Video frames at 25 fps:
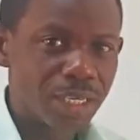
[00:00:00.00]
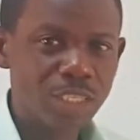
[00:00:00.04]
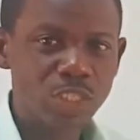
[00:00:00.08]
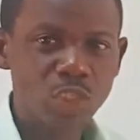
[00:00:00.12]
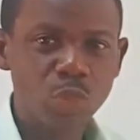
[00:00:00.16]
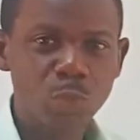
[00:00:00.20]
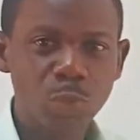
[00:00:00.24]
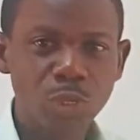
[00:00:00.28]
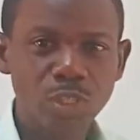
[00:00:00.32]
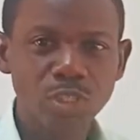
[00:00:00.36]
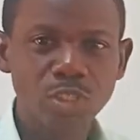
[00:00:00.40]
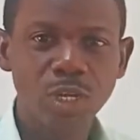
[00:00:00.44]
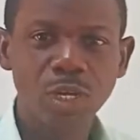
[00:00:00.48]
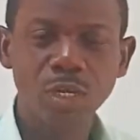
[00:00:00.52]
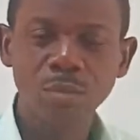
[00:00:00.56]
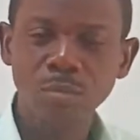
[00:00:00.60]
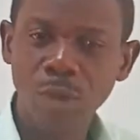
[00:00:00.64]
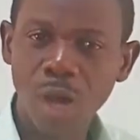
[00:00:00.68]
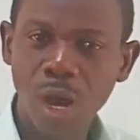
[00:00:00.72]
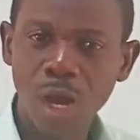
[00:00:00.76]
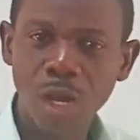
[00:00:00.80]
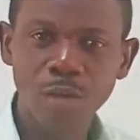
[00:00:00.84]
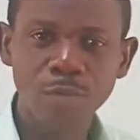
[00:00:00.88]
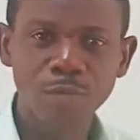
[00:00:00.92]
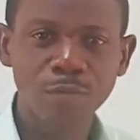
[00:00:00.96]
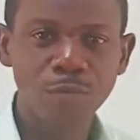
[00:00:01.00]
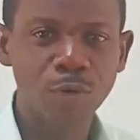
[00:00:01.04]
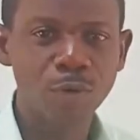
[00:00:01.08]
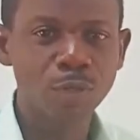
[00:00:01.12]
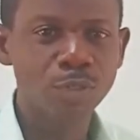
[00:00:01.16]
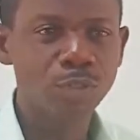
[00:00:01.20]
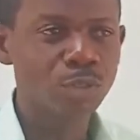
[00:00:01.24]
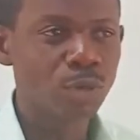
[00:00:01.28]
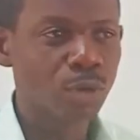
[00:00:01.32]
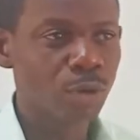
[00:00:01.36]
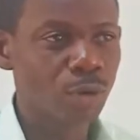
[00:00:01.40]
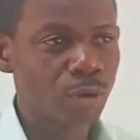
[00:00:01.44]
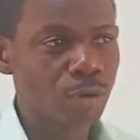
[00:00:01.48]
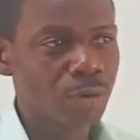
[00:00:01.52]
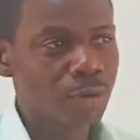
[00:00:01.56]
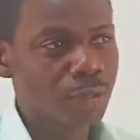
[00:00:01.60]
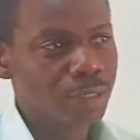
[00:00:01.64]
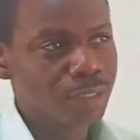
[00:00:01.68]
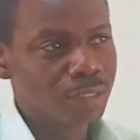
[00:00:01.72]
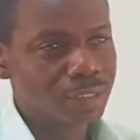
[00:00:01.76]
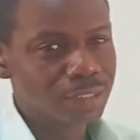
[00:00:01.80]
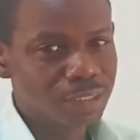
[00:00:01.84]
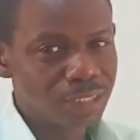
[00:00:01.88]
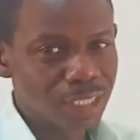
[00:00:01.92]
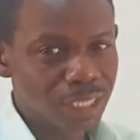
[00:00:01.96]
a special mark for your
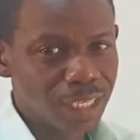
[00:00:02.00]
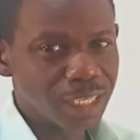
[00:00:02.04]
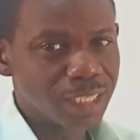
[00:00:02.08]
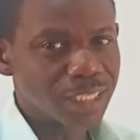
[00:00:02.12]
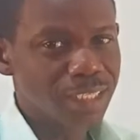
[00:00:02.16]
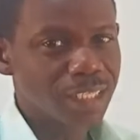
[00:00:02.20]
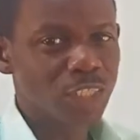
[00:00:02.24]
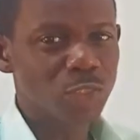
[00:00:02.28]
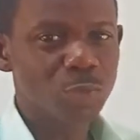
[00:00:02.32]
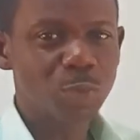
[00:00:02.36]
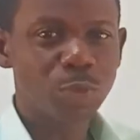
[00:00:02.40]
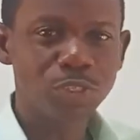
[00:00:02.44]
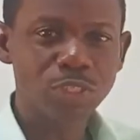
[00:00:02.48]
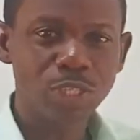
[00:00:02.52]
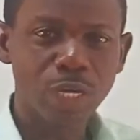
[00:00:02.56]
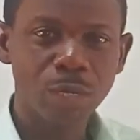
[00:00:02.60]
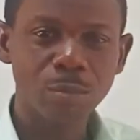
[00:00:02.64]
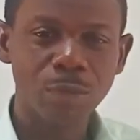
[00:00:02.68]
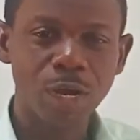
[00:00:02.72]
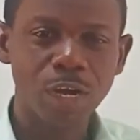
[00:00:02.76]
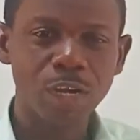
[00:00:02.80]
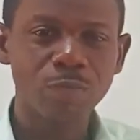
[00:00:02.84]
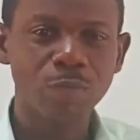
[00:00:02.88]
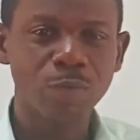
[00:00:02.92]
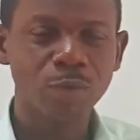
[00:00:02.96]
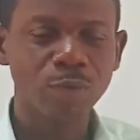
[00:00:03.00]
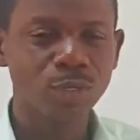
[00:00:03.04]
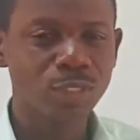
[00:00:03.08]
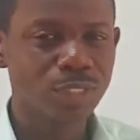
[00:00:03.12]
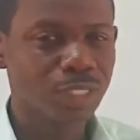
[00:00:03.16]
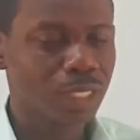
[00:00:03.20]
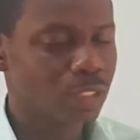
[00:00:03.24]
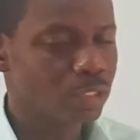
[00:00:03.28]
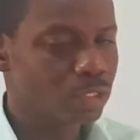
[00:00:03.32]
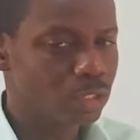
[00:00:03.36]
date, a special mark for your...